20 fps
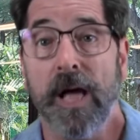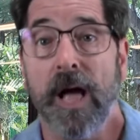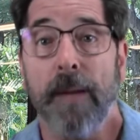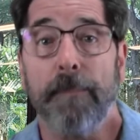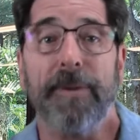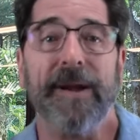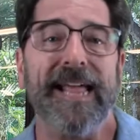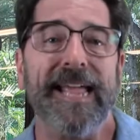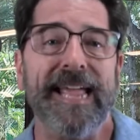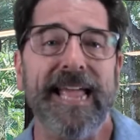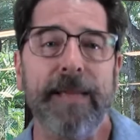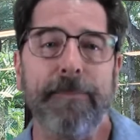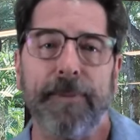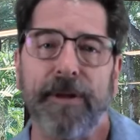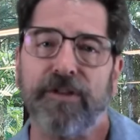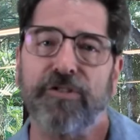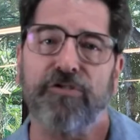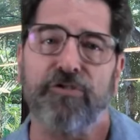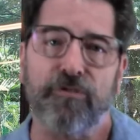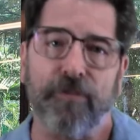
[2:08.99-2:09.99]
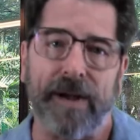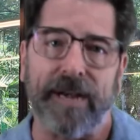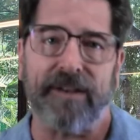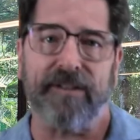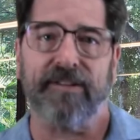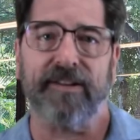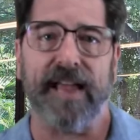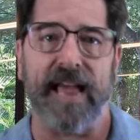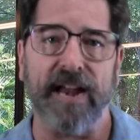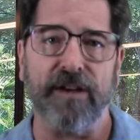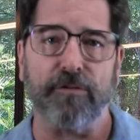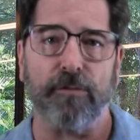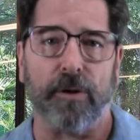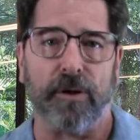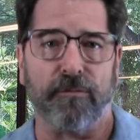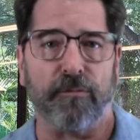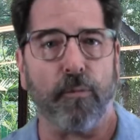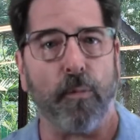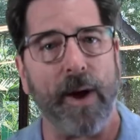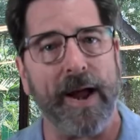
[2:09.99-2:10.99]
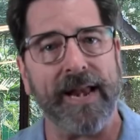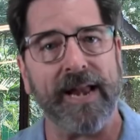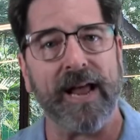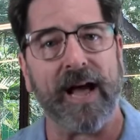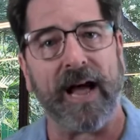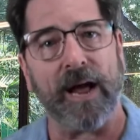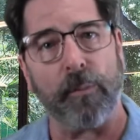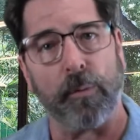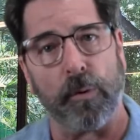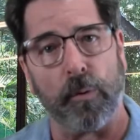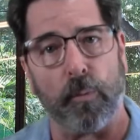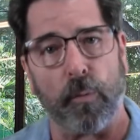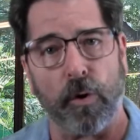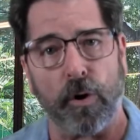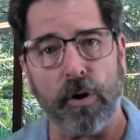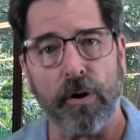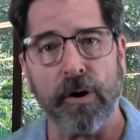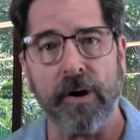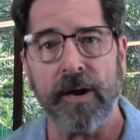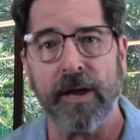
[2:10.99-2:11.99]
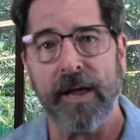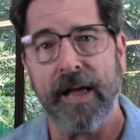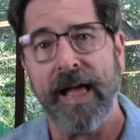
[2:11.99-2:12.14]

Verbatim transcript: But I keep a strict schedule of when I will work